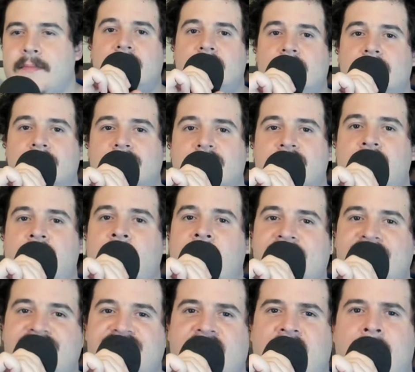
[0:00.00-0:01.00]
So great
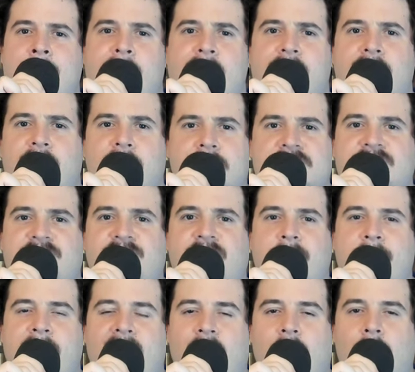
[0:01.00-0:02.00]
job by Christopher
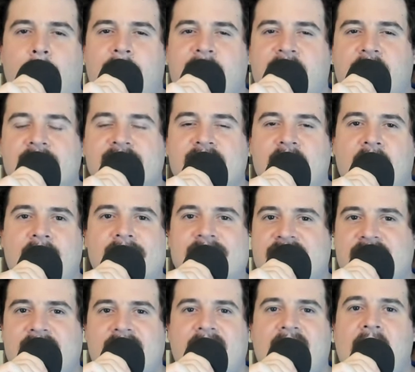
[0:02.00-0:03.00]
Bell, but there's
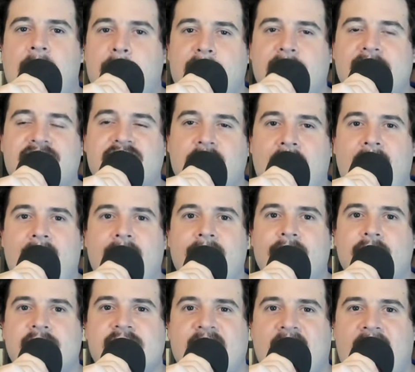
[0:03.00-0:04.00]
honestly a couple of
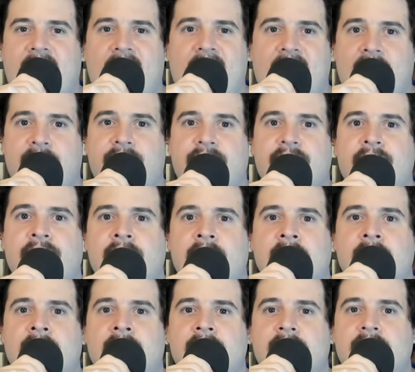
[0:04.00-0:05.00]
drivers I have
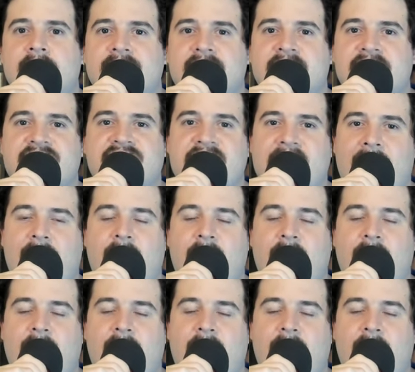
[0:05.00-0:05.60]
to shout